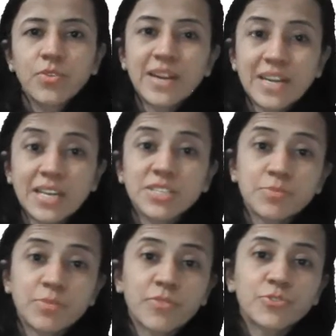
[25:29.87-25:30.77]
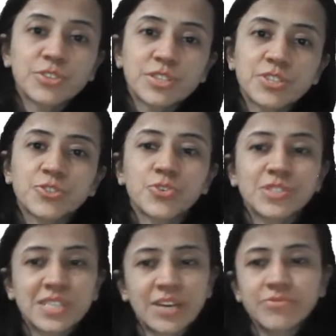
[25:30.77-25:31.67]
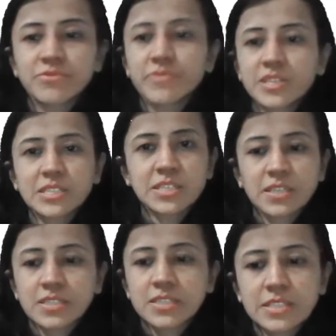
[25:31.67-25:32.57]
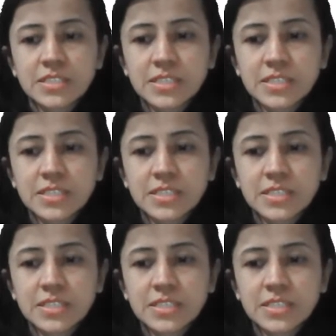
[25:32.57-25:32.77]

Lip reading: Ventilation perfusion ratio is left, we will discuss in detail.